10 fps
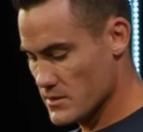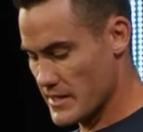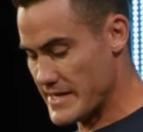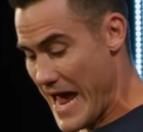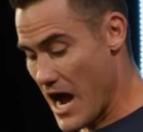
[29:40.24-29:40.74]

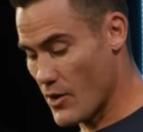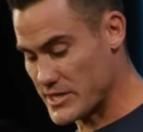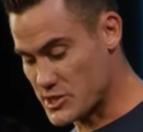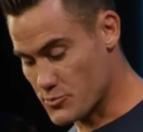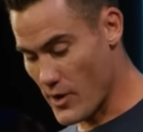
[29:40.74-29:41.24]
And now
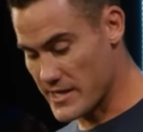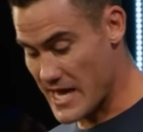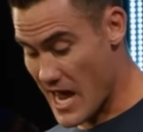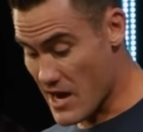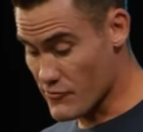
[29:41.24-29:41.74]
has spread
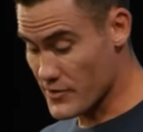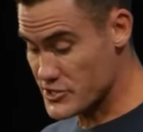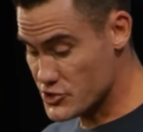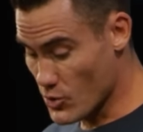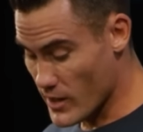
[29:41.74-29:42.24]
to every
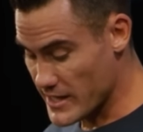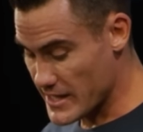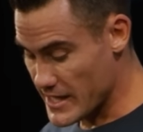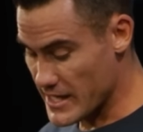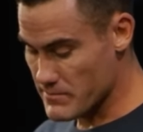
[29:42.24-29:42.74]
joint
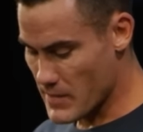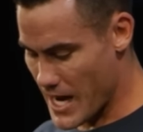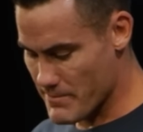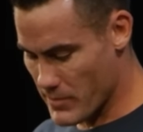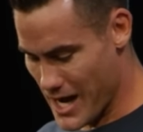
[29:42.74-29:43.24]
in
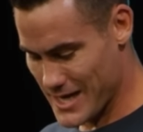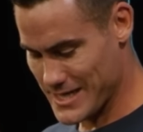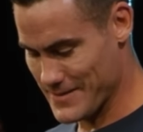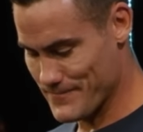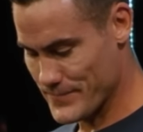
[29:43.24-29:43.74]
my
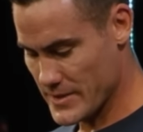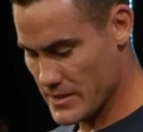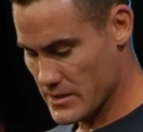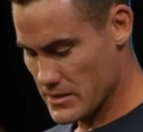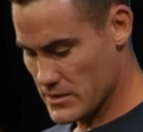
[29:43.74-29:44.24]
body.
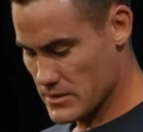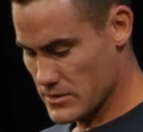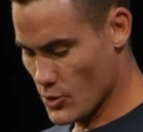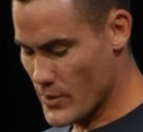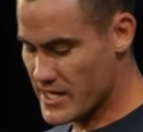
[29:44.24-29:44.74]

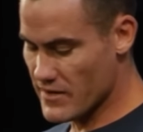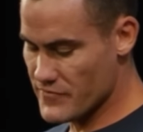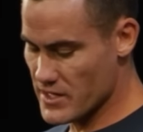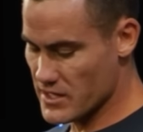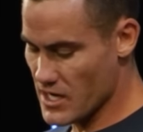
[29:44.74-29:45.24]
The week
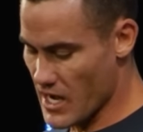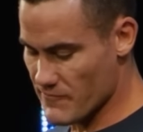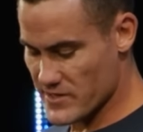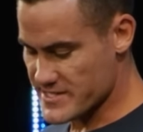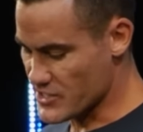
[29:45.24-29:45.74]
of the
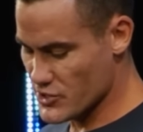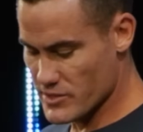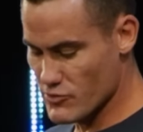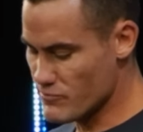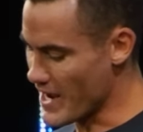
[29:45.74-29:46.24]
conference, I
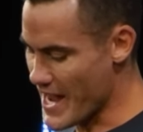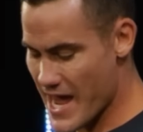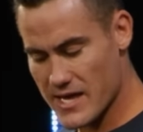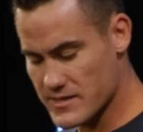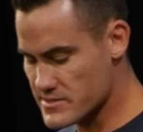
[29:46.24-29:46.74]
couldn't move my
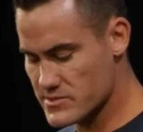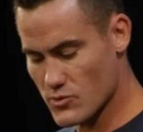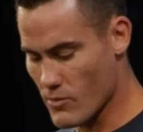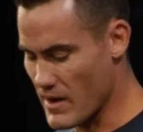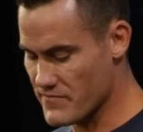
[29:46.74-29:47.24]
hands
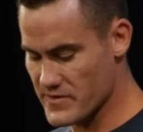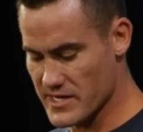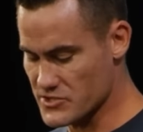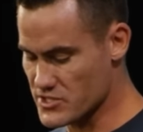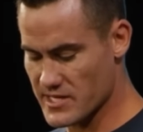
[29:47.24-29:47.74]
or my
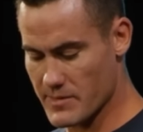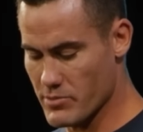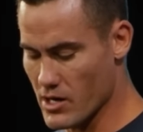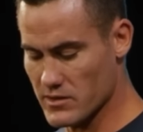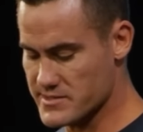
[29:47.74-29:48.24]
feet, just like
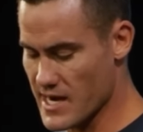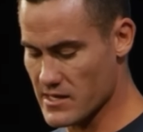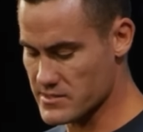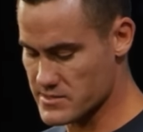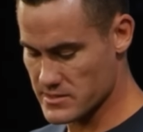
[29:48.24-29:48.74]
Paul and
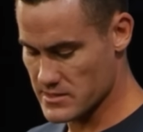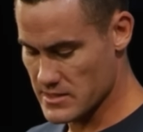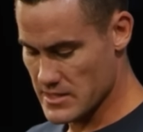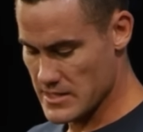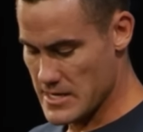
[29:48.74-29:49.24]
Silas.
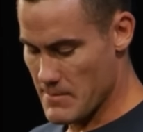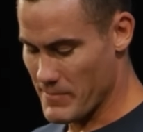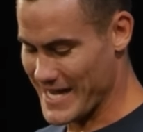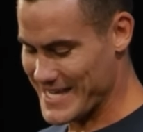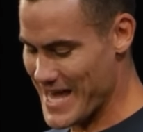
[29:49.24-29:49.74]

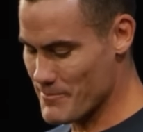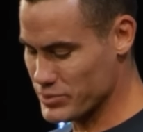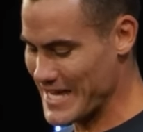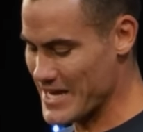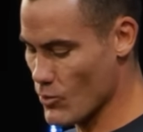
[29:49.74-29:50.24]
But I kept
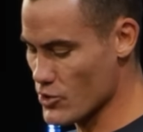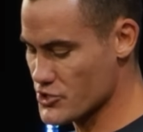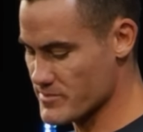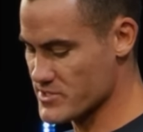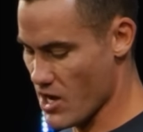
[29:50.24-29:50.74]
playing
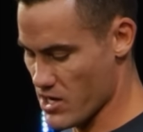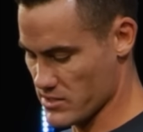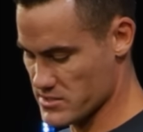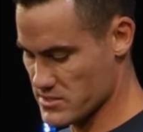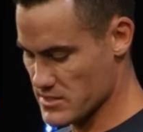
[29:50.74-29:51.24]
worship
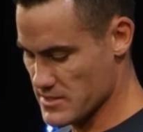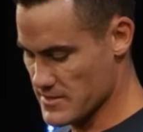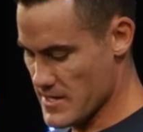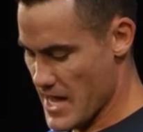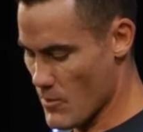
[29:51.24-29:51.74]
songs.
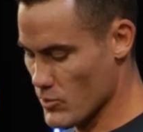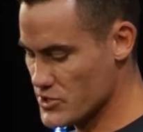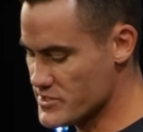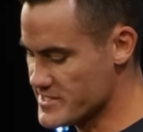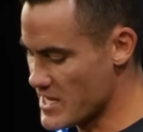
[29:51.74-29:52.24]
And when
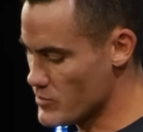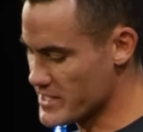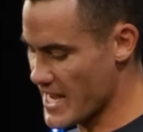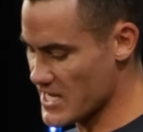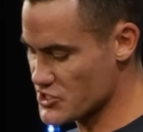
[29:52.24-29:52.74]
you said we
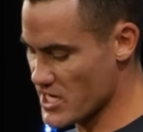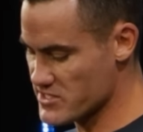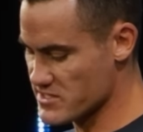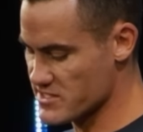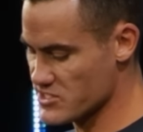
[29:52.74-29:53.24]
can't
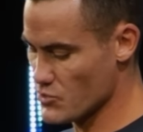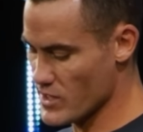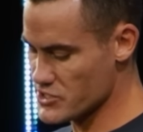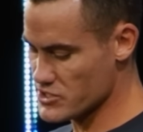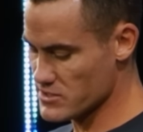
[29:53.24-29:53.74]
change the
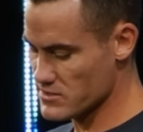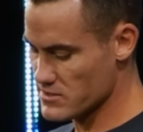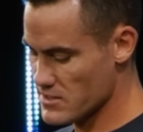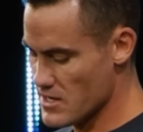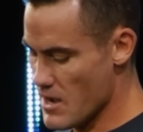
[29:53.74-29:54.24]
situation,
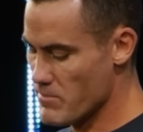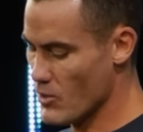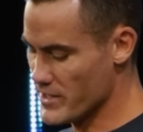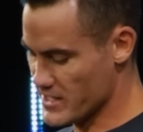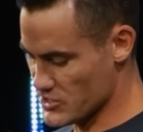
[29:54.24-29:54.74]
but
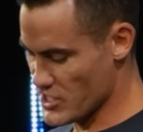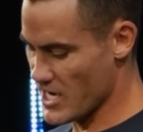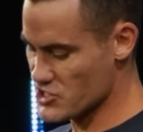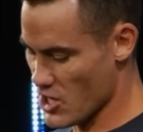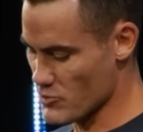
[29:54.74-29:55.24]
we can
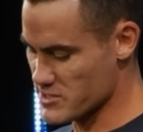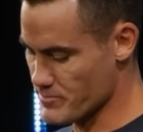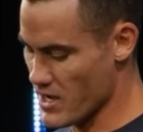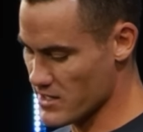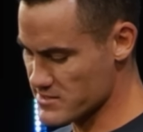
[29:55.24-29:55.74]
change our
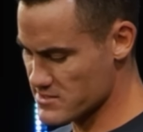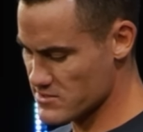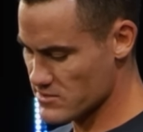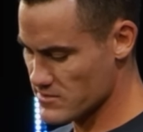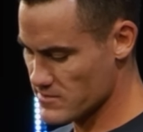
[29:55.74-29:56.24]
response,